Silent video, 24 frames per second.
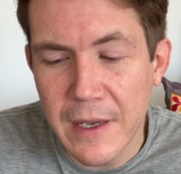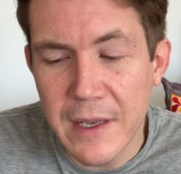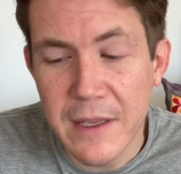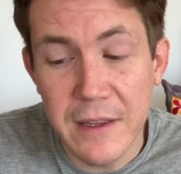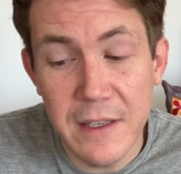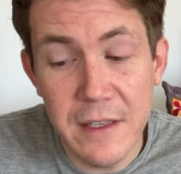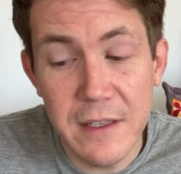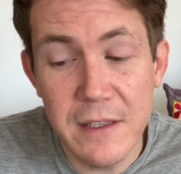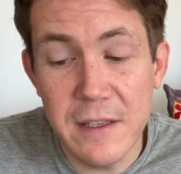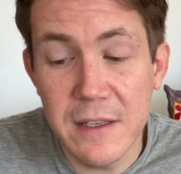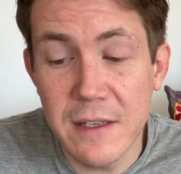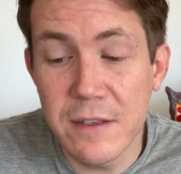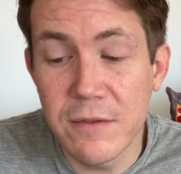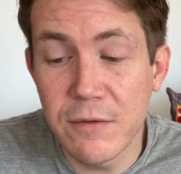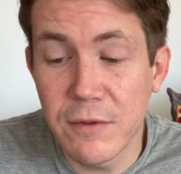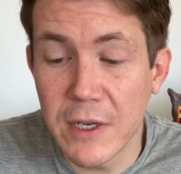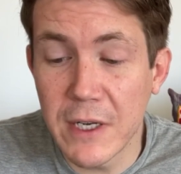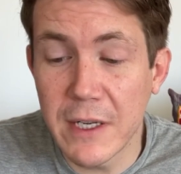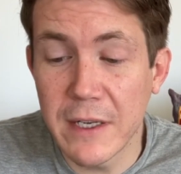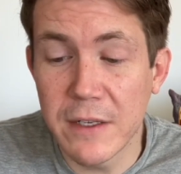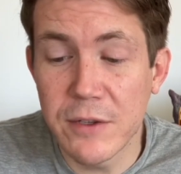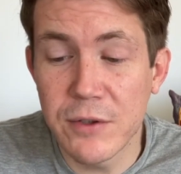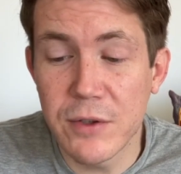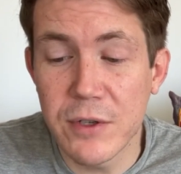this is
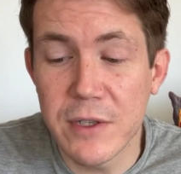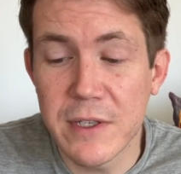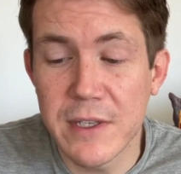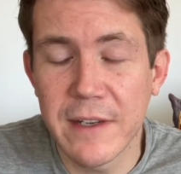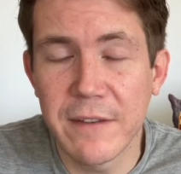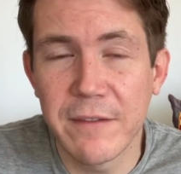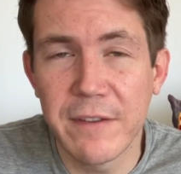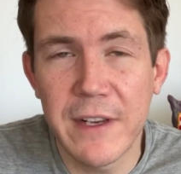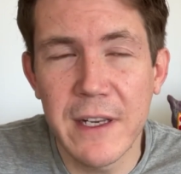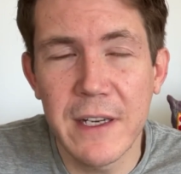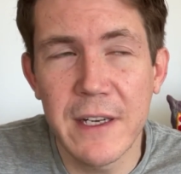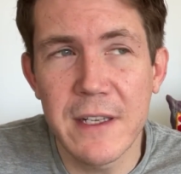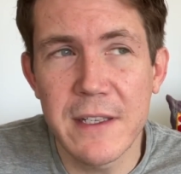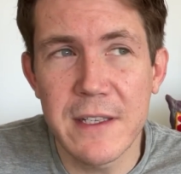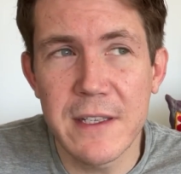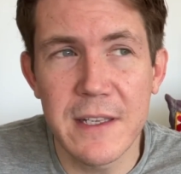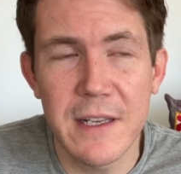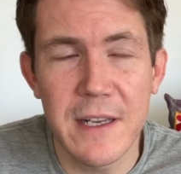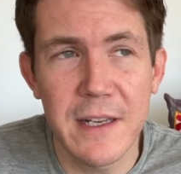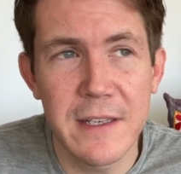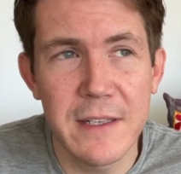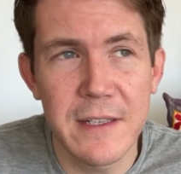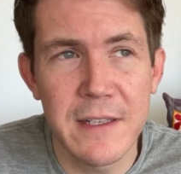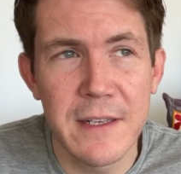really interesting. Venus
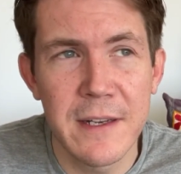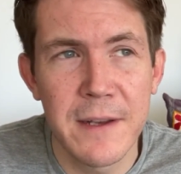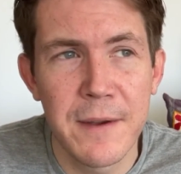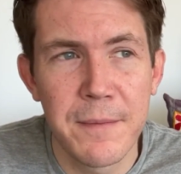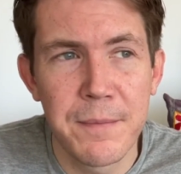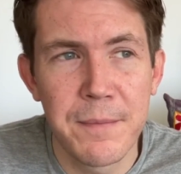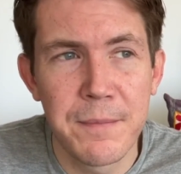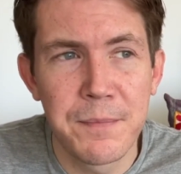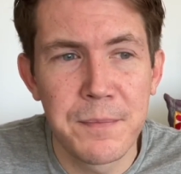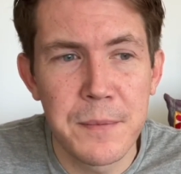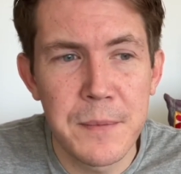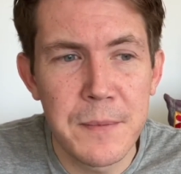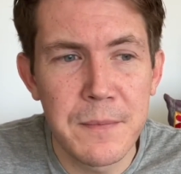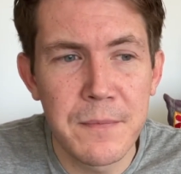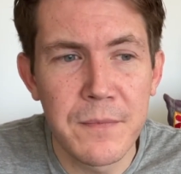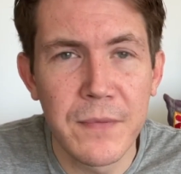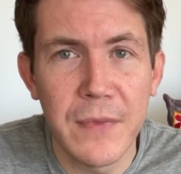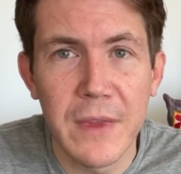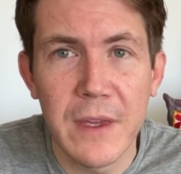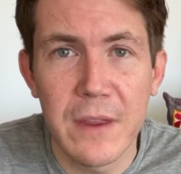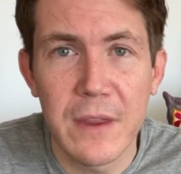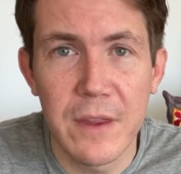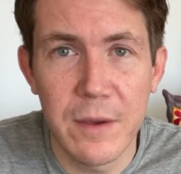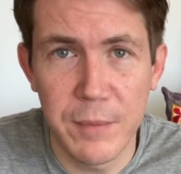is
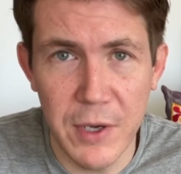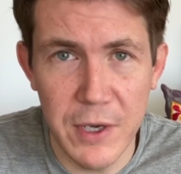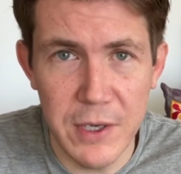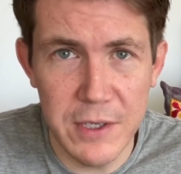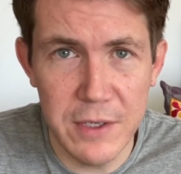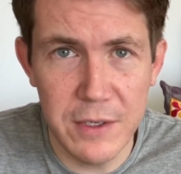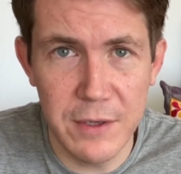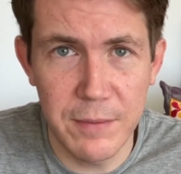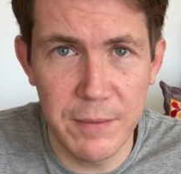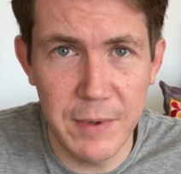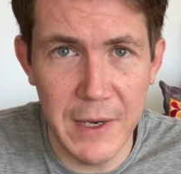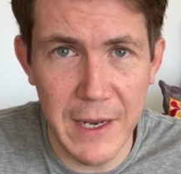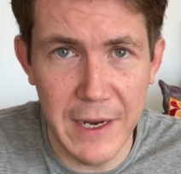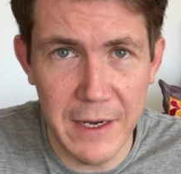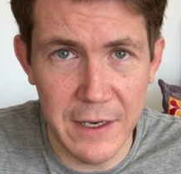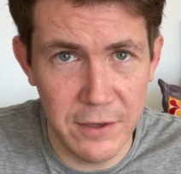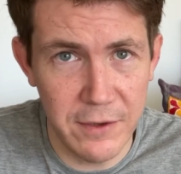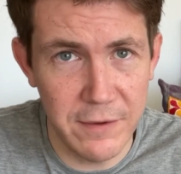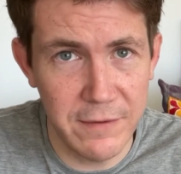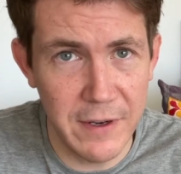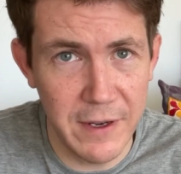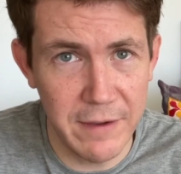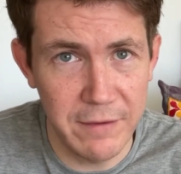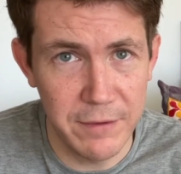the personal planet
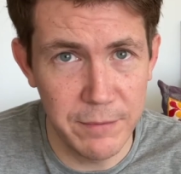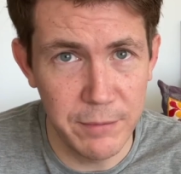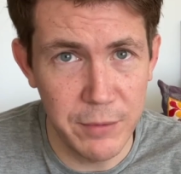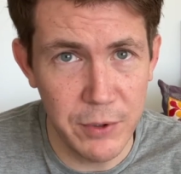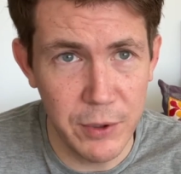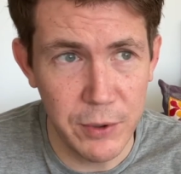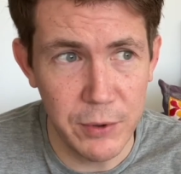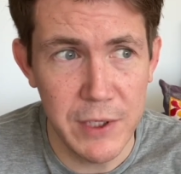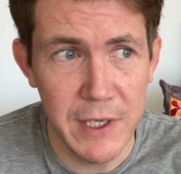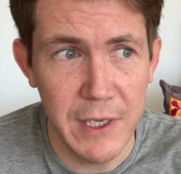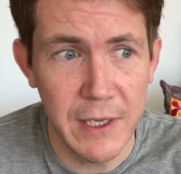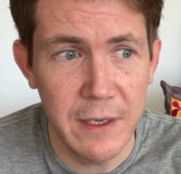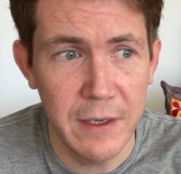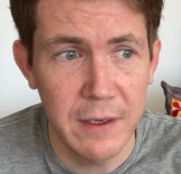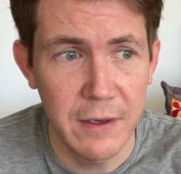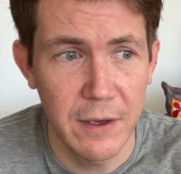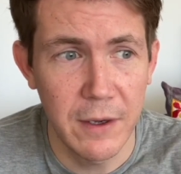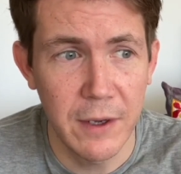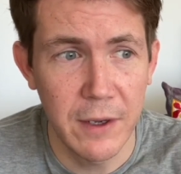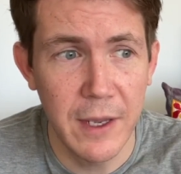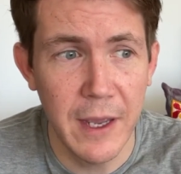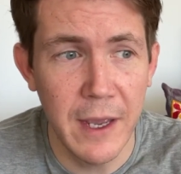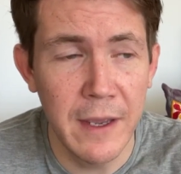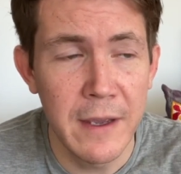of love and beauty,
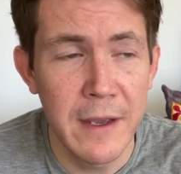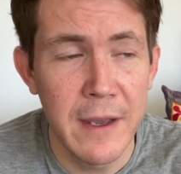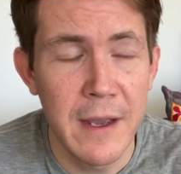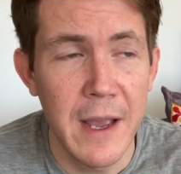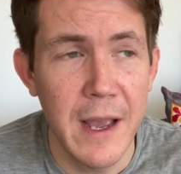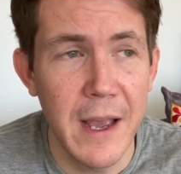okay?